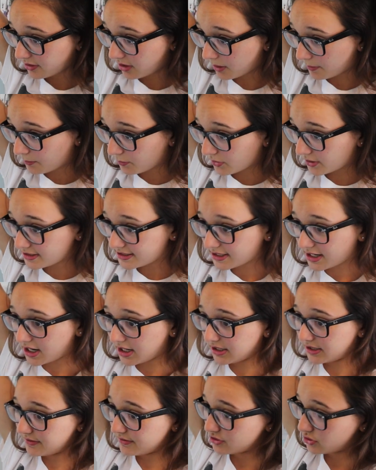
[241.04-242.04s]
upwards
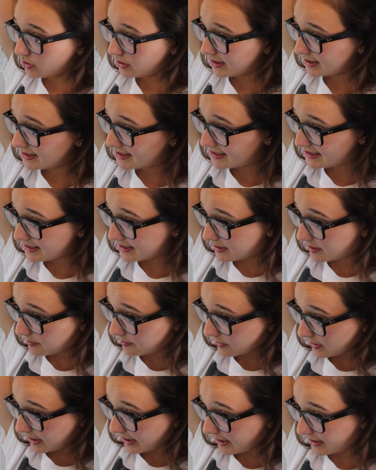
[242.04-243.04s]
kind of so you can see the
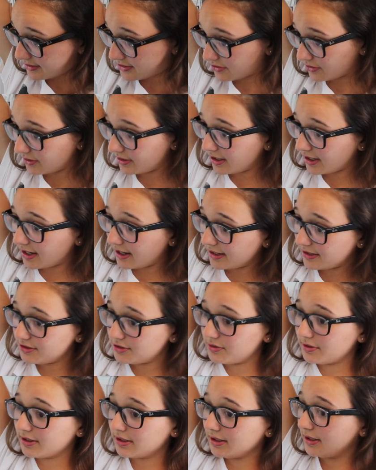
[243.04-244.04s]
braid. so you're not kind of
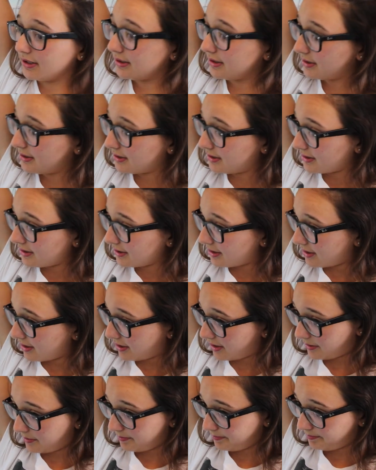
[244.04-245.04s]
doing it
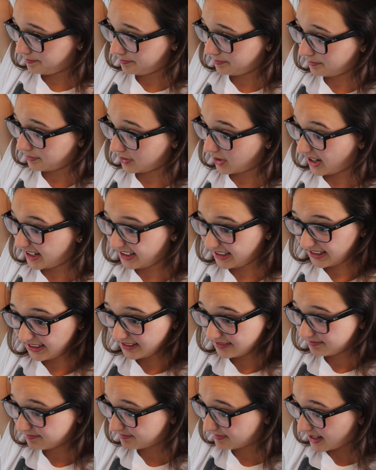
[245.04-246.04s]
um,
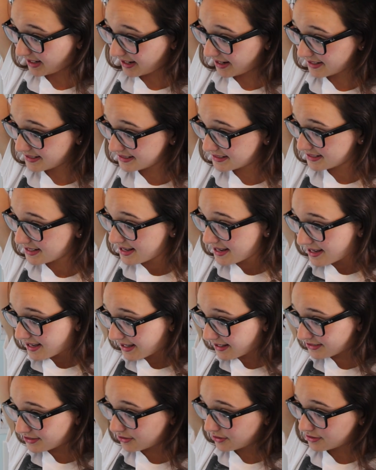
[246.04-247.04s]
blindly, I guess.
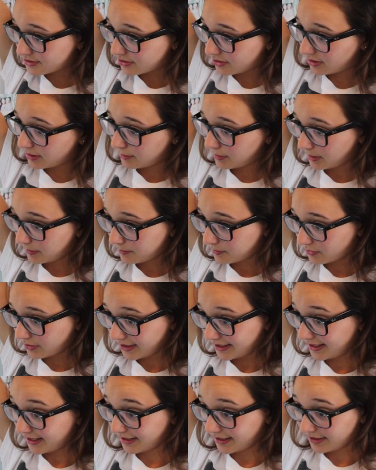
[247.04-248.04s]
And so you're just going to be
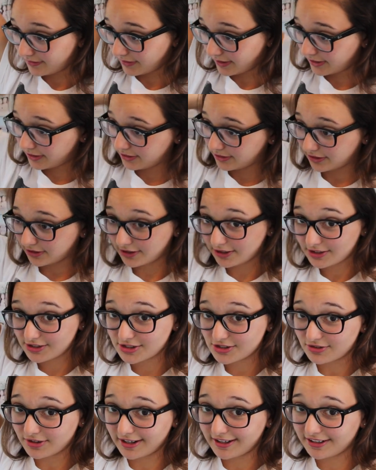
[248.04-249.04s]
braiding a regular
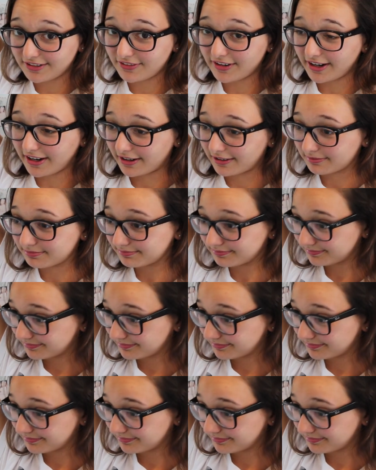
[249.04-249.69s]
strand of hair.